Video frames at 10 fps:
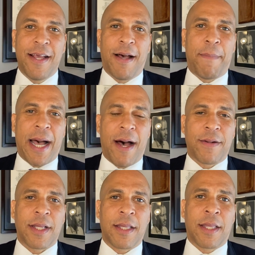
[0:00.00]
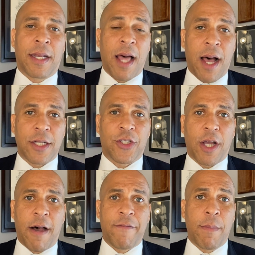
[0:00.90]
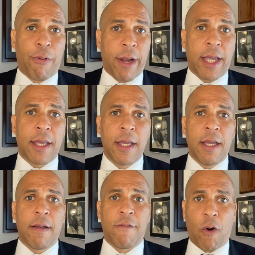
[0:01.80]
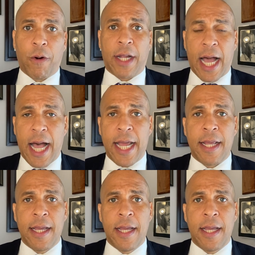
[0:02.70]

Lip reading: about the launch of the Brink Voter Guide.